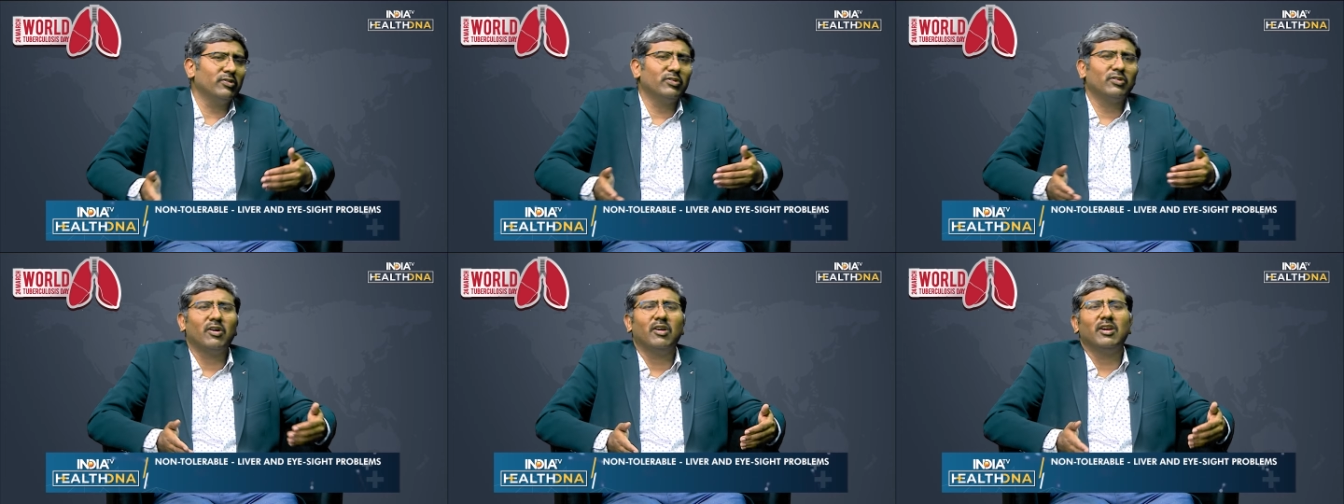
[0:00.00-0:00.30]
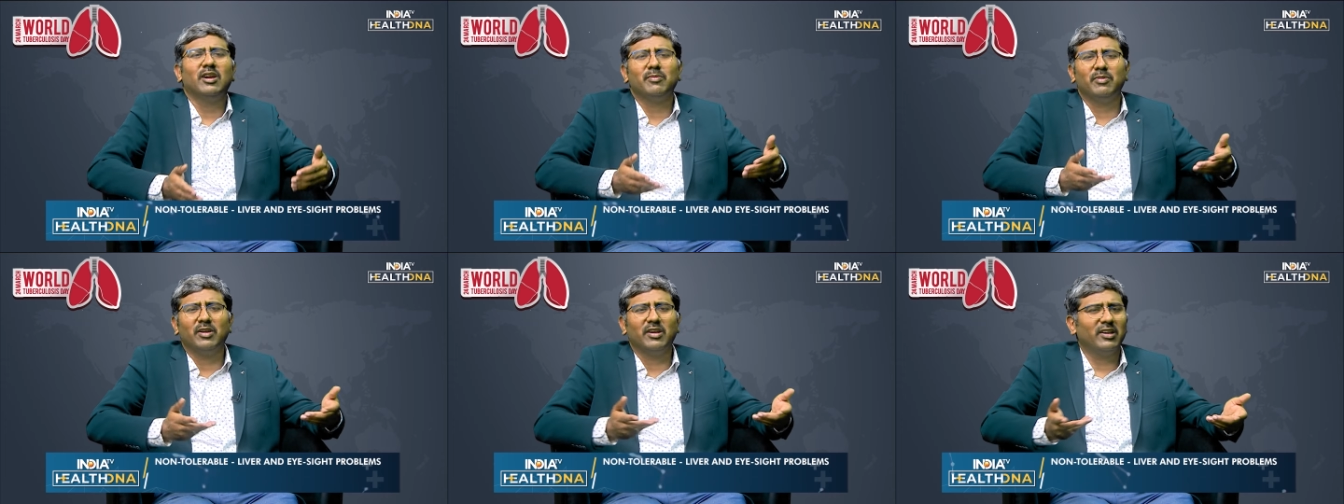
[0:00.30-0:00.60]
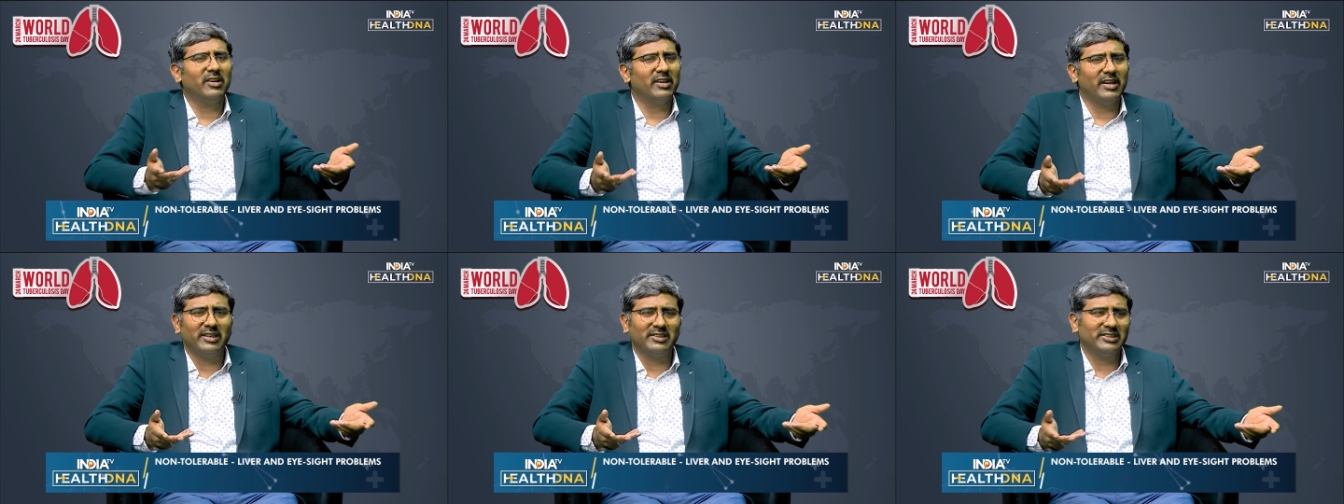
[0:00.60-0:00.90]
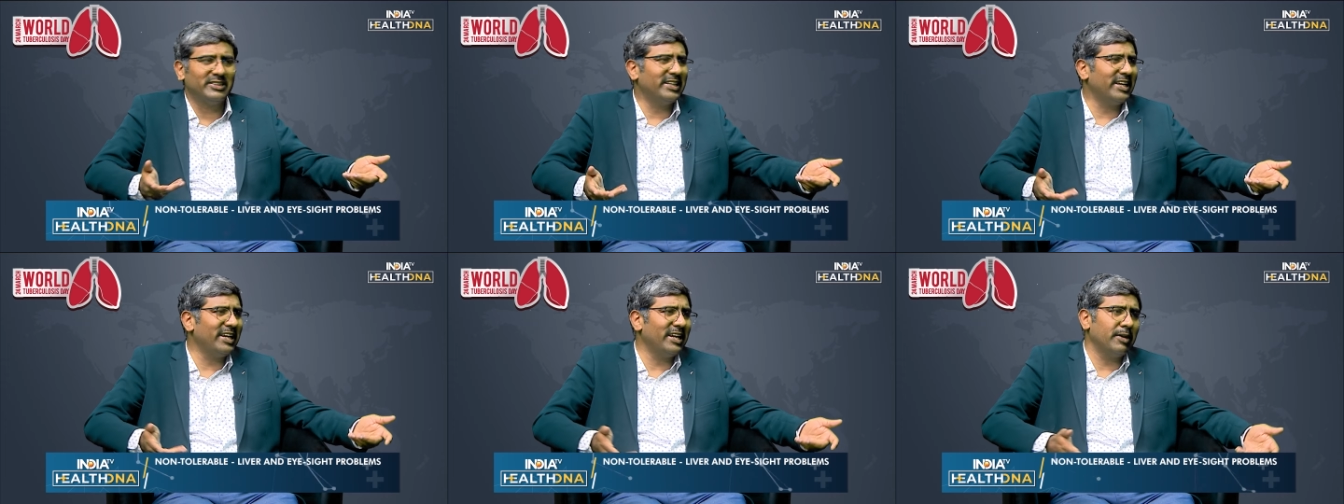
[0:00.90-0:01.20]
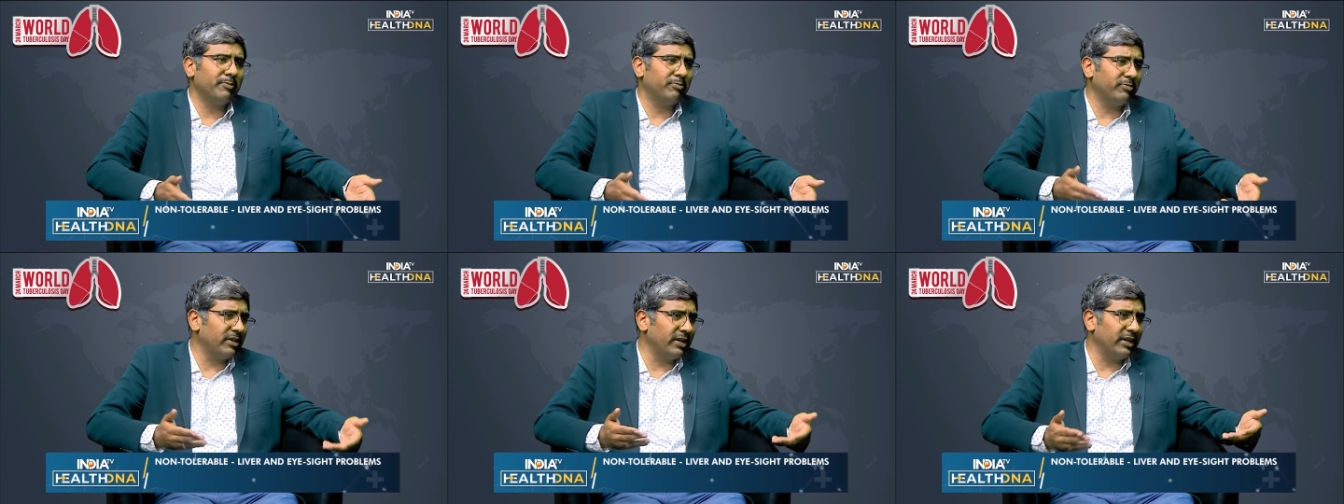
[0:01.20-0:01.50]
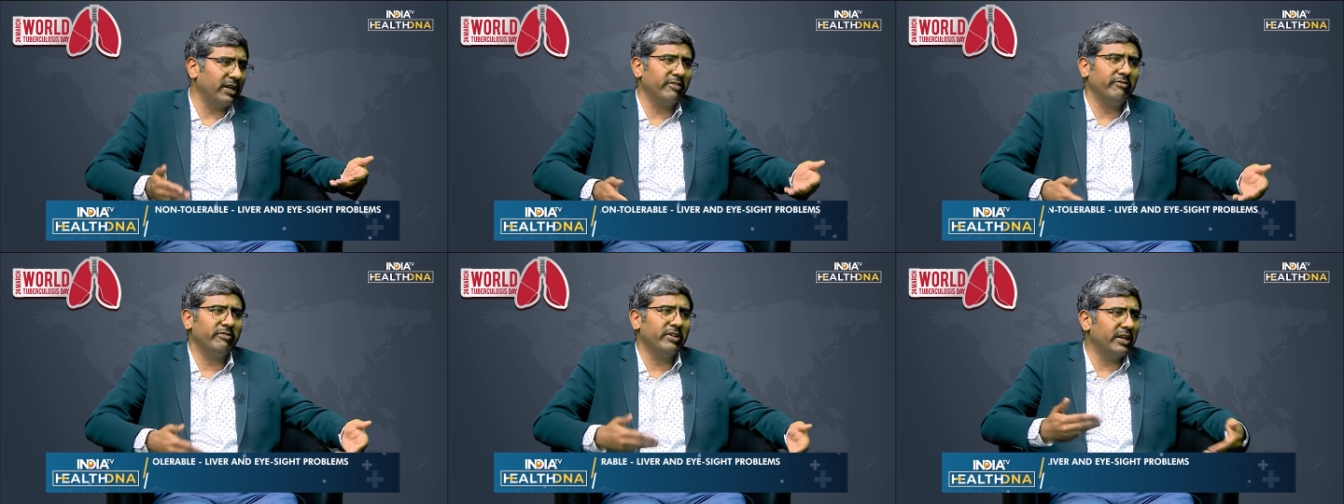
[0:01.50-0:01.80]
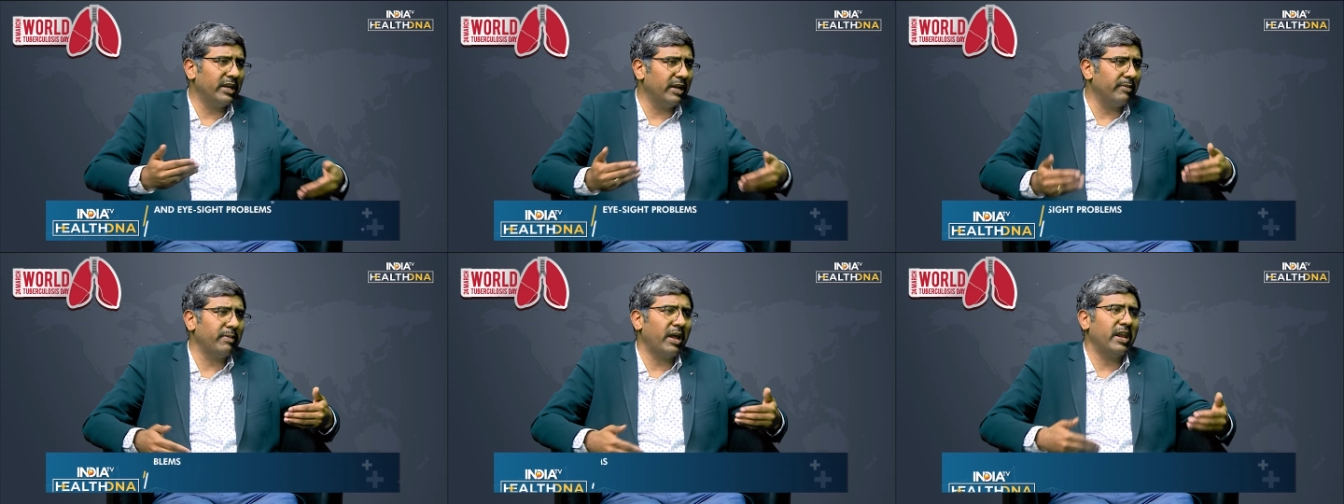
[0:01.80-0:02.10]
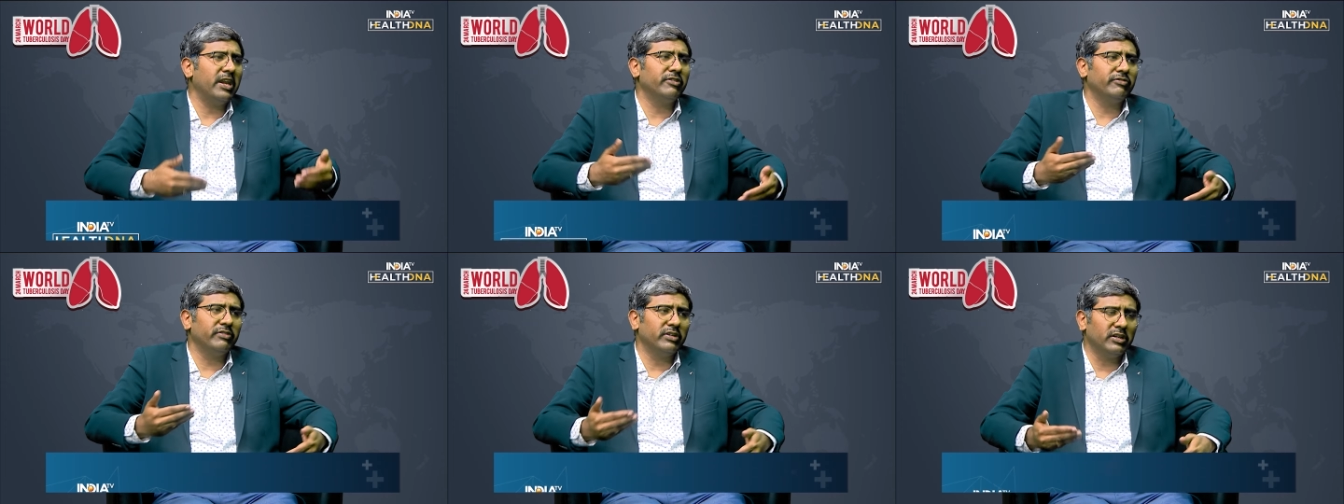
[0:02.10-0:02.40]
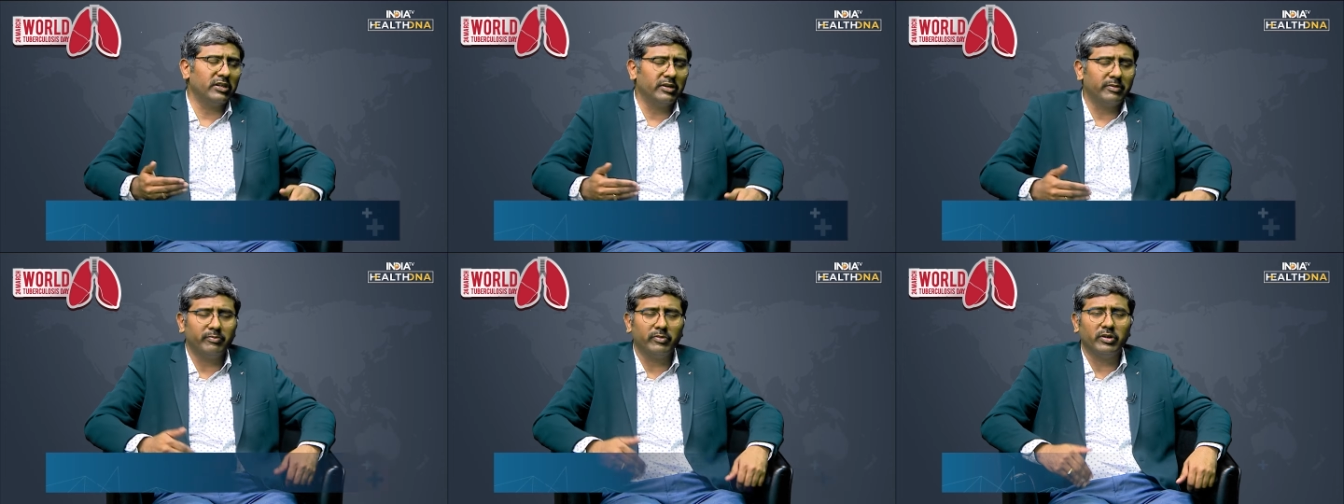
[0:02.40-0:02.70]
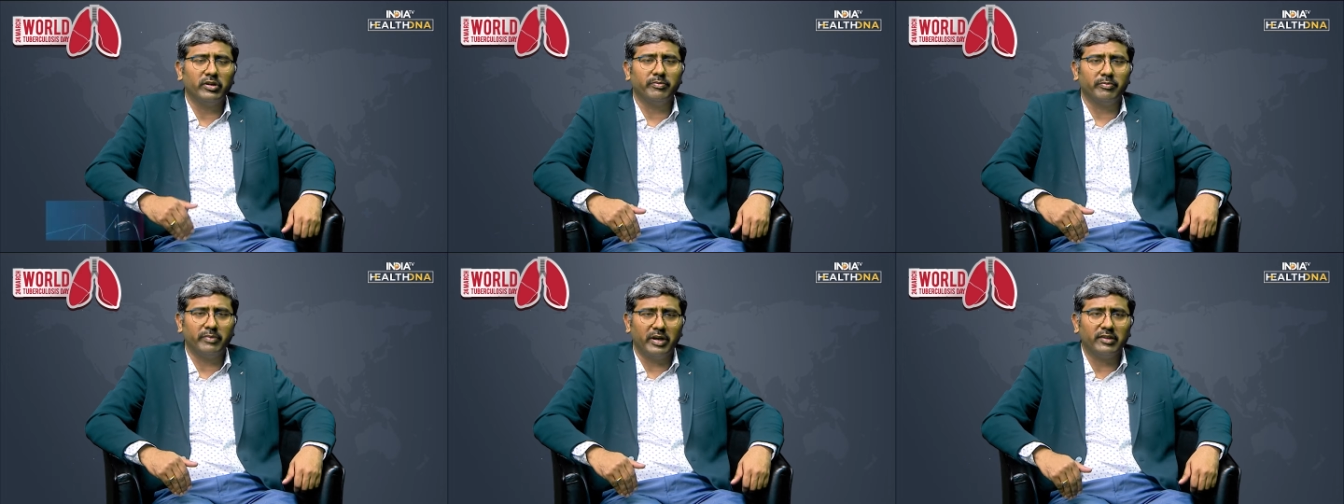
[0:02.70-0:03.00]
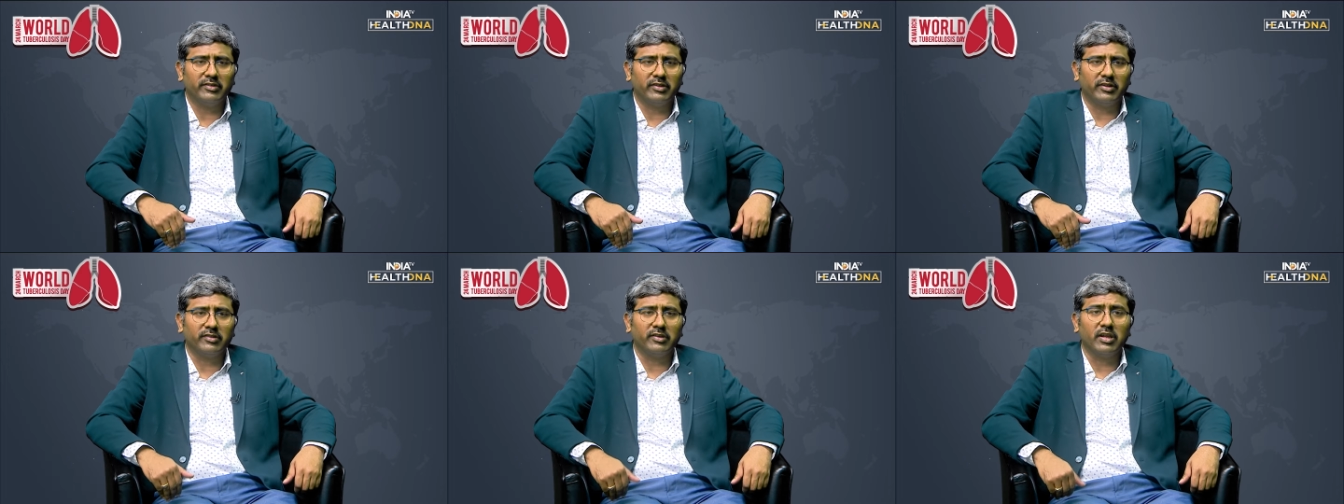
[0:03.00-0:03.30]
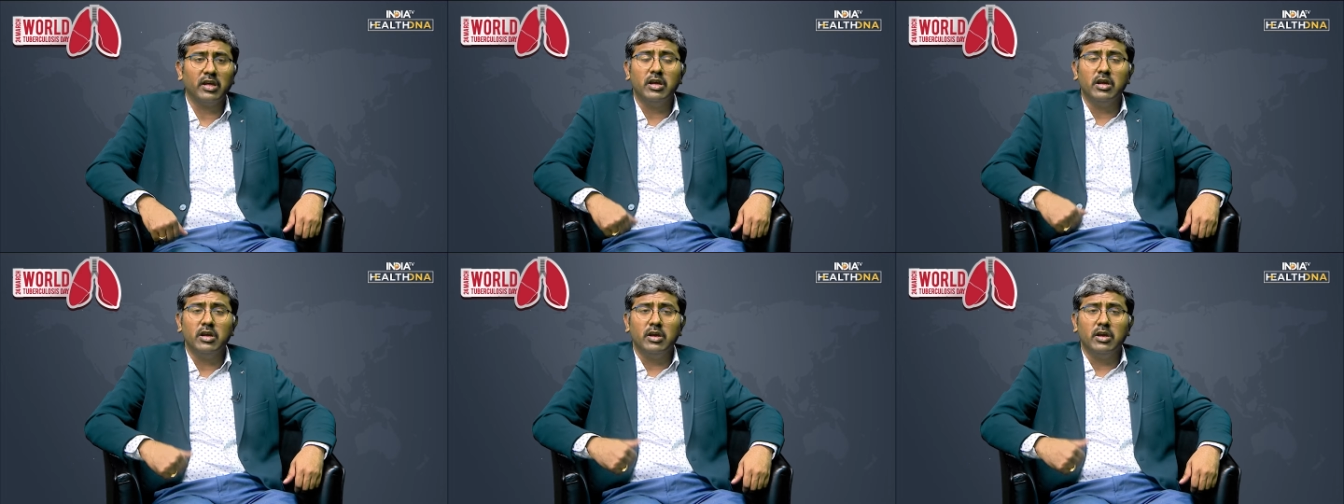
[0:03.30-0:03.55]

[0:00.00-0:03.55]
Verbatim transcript: So tolerable are like G I upset and we can manage with the medicines.